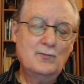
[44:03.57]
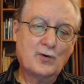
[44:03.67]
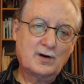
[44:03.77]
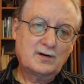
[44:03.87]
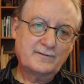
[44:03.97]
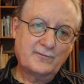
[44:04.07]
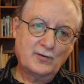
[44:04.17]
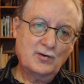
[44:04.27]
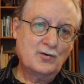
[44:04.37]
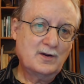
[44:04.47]
work for
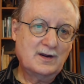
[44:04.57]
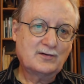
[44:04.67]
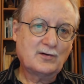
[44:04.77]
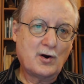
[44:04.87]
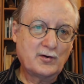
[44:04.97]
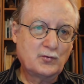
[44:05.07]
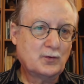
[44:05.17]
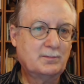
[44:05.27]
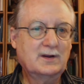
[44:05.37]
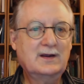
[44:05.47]
Jung is
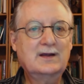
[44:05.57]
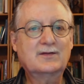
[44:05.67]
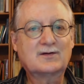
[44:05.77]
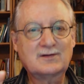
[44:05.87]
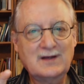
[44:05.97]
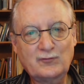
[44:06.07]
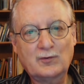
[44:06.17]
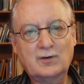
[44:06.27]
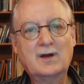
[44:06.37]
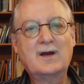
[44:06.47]
arguably the
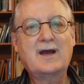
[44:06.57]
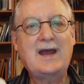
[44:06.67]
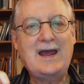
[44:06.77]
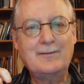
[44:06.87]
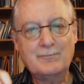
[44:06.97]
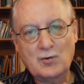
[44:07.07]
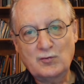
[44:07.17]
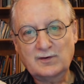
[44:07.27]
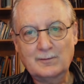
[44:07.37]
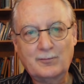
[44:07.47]
central and
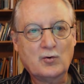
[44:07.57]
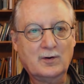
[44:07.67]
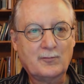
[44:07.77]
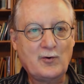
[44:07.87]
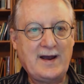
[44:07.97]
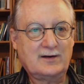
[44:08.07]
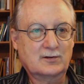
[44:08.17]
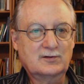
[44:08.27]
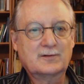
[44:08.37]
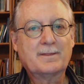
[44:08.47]
most important
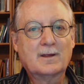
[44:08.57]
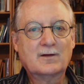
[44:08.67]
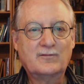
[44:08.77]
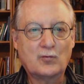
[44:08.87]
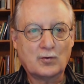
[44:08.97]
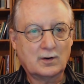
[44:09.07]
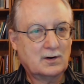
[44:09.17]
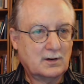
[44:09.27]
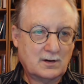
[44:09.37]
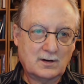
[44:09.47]
practice for
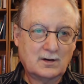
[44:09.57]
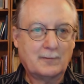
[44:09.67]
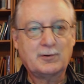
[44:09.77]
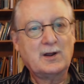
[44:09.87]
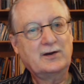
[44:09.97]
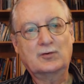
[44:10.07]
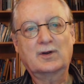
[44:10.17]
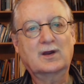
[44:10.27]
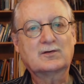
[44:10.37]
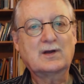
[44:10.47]
applied
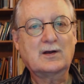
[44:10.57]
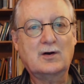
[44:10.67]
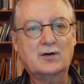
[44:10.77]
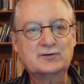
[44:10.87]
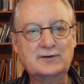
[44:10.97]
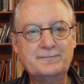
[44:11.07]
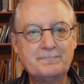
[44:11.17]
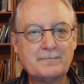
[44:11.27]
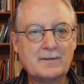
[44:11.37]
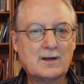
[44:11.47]
Jungian psychology.
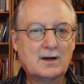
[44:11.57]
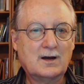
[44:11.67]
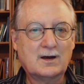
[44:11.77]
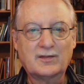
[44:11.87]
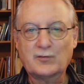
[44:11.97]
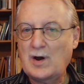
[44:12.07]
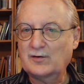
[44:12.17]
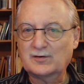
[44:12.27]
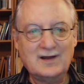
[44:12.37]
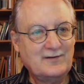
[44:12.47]
Throughout
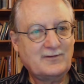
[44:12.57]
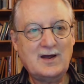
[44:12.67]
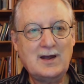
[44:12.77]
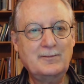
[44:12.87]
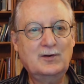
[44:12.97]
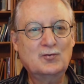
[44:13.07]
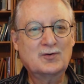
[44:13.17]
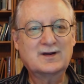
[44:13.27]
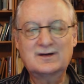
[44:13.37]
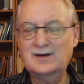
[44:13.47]
his lifetime, Jung
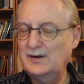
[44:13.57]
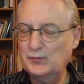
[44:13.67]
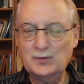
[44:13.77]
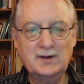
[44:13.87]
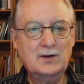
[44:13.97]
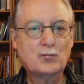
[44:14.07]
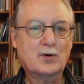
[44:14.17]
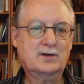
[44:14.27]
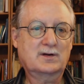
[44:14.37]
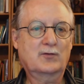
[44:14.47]
continually
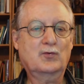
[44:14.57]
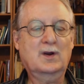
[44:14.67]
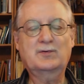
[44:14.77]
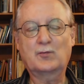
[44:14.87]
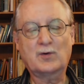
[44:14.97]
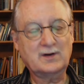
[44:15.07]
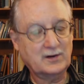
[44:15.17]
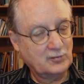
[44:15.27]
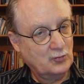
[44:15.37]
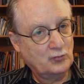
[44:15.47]
worked on dreams. He worked on
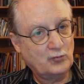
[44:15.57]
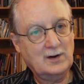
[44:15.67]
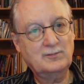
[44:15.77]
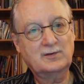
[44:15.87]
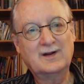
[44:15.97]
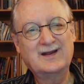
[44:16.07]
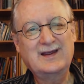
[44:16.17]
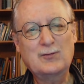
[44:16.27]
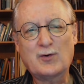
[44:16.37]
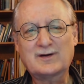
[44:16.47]
his own dreams.
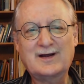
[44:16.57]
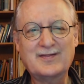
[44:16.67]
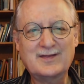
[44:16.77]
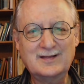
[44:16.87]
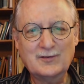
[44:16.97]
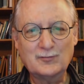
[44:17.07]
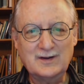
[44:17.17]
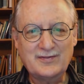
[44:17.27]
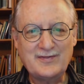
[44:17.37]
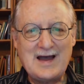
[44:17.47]
He worked on literally
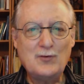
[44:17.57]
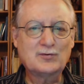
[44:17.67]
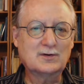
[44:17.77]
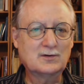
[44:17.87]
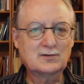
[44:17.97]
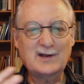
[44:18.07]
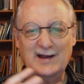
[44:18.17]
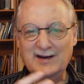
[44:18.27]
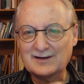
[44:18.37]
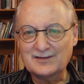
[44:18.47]
thousands
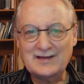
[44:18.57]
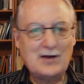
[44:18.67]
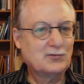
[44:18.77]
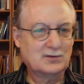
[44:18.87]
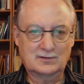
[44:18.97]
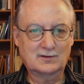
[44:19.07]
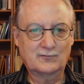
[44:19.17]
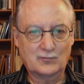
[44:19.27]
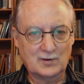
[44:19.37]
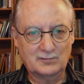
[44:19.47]
and thousands
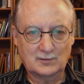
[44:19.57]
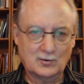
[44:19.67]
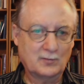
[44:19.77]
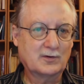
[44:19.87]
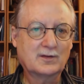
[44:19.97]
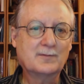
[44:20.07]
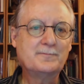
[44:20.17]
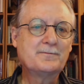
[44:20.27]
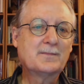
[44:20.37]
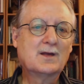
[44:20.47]
of dreams, interpreted them.
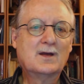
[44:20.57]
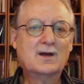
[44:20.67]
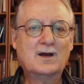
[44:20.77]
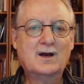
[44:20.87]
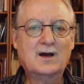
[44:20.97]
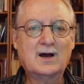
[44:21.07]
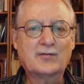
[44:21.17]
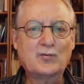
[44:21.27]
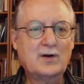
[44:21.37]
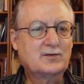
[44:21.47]

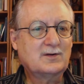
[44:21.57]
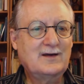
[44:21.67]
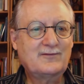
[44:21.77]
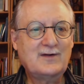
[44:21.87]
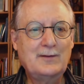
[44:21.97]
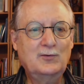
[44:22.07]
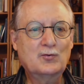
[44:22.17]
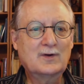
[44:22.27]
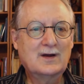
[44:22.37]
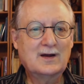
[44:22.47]
Throughout his lifetime,
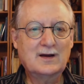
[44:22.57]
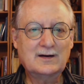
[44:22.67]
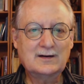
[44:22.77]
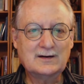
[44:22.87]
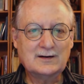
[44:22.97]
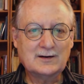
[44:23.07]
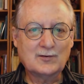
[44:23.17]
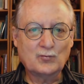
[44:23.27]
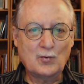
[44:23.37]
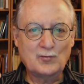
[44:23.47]
Jung
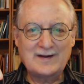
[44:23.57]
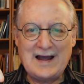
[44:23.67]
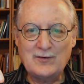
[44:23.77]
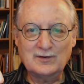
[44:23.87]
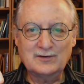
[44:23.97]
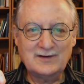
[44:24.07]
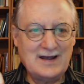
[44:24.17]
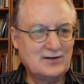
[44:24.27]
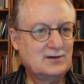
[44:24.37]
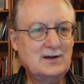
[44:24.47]
wrote countless
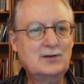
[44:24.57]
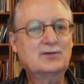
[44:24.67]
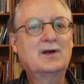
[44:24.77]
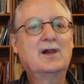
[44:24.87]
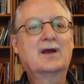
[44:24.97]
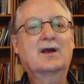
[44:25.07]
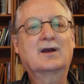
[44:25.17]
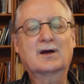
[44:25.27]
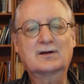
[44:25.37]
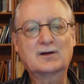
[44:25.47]
essays,
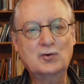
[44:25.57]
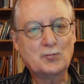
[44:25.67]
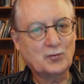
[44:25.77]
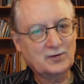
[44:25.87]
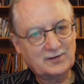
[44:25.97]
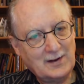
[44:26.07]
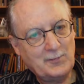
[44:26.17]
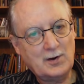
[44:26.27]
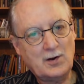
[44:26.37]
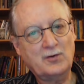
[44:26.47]
conducted numerous
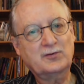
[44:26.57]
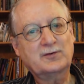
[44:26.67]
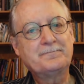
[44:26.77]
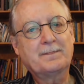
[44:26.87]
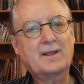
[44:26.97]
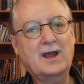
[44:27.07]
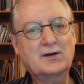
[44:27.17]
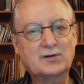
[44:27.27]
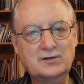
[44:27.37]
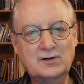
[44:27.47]
seminars, and
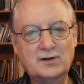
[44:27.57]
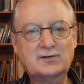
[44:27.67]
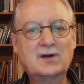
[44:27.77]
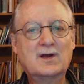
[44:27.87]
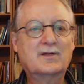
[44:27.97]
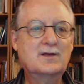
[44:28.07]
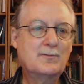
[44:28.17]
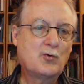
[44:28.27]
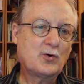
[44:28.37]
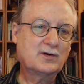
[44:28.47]
discussed the
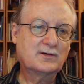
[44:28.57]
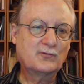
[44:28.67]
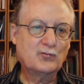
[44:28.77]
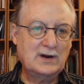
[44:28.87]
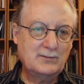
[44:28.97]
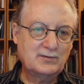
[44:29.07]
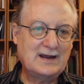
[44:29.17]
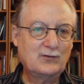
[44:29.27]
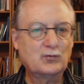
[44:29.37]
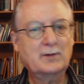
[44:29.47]
importance of dreams
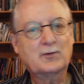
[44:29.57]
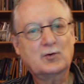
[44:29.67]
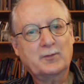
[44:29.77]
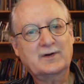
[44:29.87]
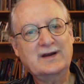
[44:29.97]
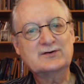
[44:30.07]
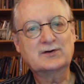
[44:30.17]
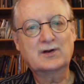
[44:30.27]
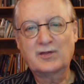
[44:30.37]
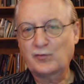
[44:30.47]
and dream
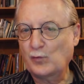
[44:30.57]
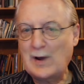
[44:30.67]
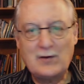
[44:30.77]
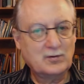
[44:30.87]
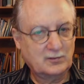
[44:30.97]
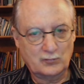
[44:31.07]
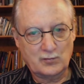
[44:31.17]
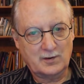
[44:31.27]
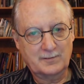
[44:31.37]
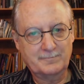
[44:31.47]
interpretation throughout his
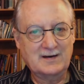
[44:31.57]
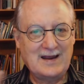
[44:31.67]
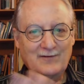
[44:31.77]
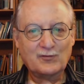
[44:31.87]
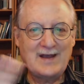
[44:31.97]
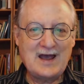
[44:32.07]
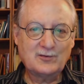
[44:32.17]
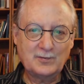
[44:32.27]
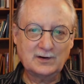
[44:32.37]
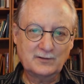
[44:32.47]
work, in every
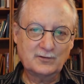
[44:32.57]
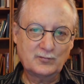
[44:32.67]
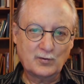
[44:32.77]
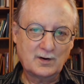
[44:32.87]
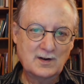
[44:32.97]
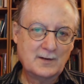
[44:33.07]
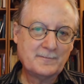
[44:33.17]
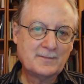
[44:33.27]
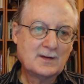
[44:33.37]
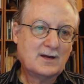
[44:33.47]
aspect of his work.
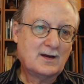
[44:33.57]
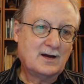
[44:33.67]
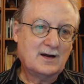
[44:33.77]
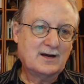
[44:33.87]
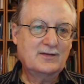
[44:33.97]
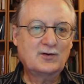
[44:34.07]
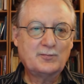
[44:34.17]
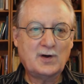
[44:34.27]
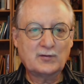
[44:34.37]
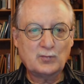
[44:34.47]
In this
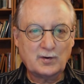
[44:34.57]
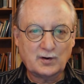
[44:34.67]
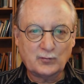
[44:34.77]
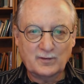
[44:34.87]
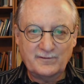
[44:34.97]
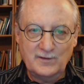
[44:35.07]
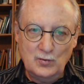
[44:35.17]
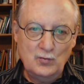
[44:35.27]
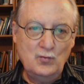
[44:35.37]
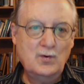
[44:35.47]
module, we're going to
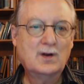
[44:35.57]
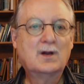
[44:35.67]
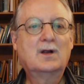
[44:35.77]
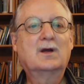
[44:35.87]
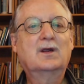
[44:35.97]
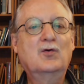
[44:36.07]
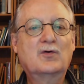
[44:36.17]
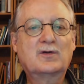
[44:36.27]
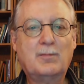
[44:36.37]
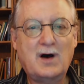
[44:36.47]
review
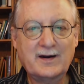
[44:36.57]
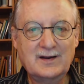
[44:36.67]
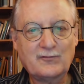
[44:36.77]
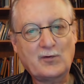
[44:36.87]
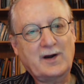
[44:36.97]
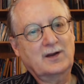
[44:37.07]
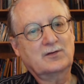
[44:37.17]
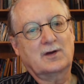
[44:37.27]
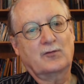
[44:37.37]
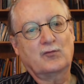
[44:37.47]
Jung's body of writings
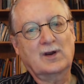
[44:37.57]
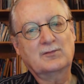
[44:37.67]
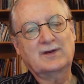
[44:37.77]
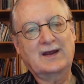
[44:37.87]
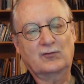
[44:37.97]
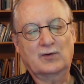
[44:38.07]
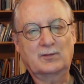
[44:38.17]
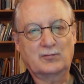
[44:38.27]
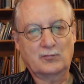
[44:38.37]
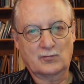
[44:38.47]
on dreams and
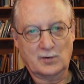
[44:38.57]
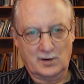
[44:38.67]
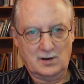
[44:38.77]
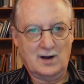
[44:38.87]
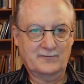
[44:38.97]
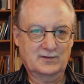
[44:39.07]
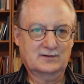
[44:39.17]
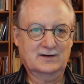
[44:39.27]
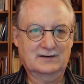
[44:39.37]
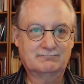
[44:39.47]
dreams work.
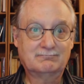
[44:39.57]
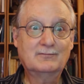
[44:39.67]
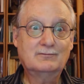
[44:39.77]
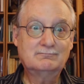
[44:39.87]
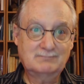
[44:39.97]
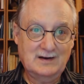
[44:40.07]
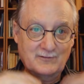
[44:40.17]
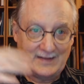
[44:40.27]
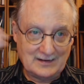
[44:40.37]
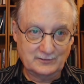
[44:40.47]
Obviously,
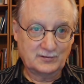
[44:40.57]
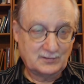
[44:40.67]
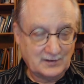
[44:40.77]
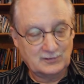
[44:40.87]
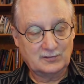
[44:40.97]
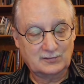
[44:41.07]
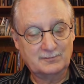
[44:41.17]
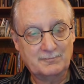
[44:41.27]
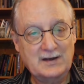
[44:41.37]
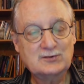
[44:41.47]
given that list I just
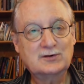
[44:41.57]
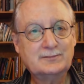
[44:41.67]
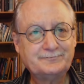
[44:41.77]
mentioned,